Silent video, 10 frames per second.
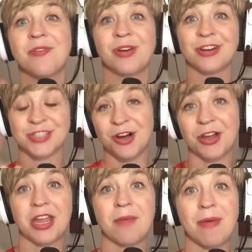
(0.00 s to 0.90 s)
We are
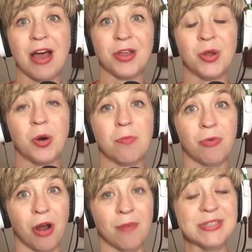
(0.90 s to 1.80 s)
talking about your
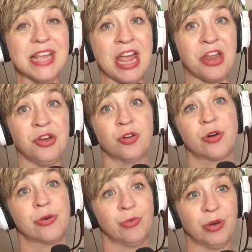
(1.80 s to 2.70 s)
props and
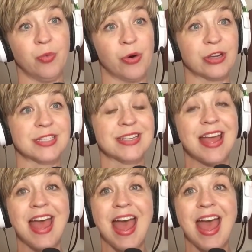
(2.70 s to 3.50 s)
your rewards.